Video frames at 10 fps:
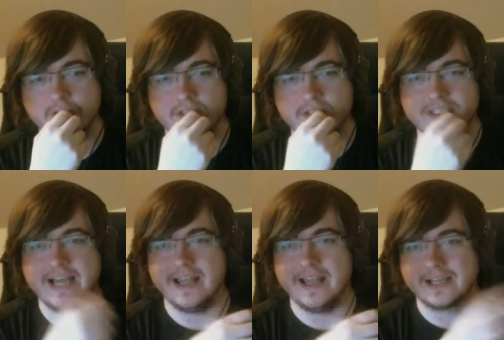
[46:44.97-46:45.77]
it's
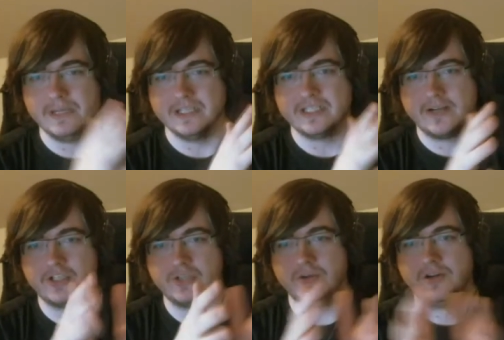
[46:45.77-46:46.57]
not like military
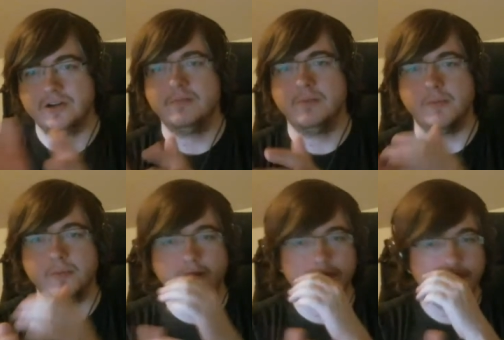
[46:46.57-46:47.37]
shooter. Blah, blah,